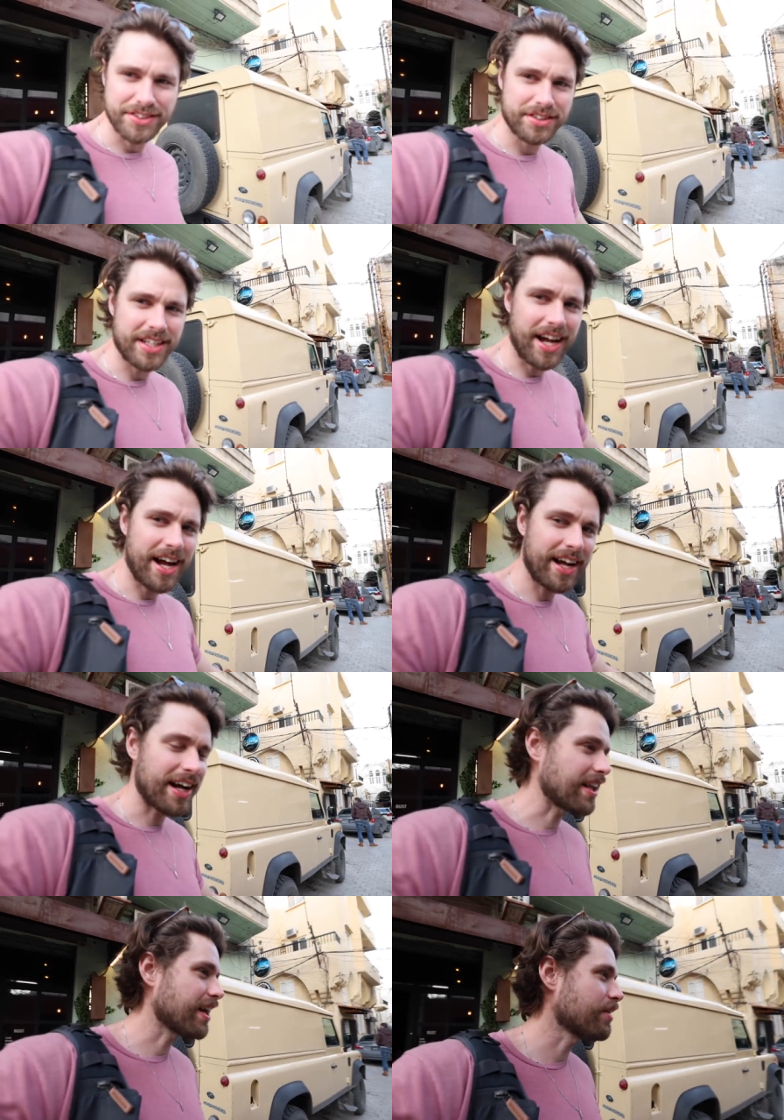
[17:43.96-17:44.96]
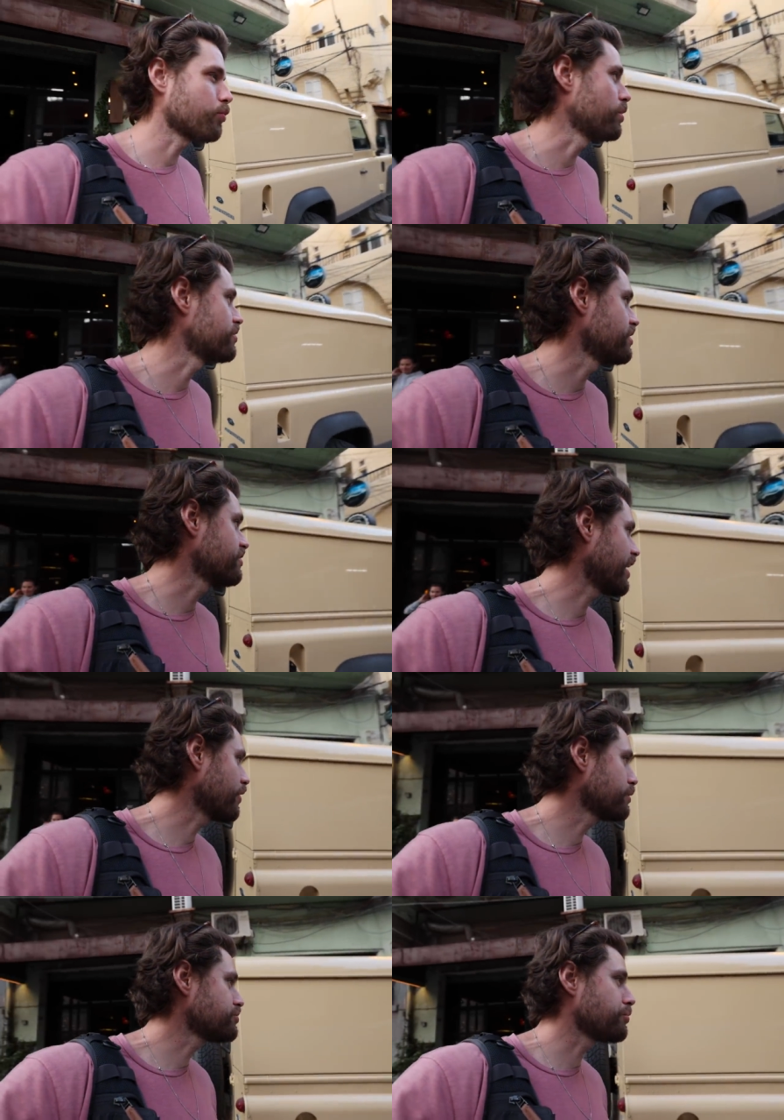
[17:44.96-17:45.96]
Sky, I like his whiskey.
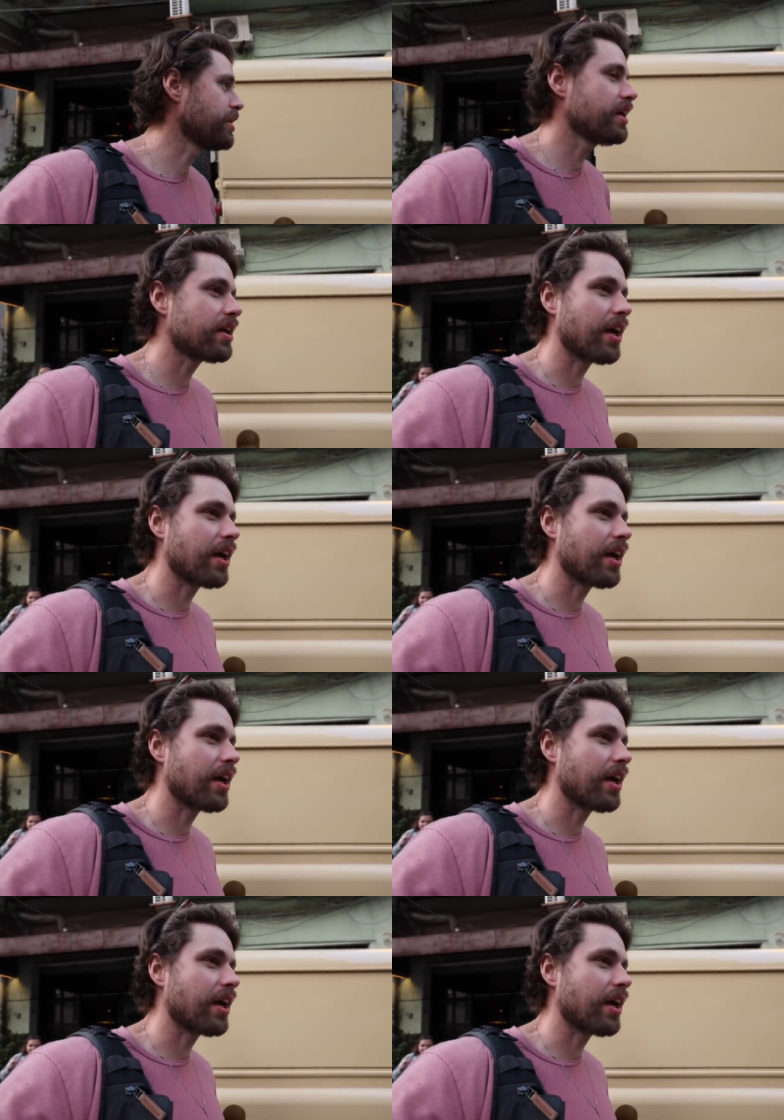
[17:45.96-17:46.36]
Sour is unique.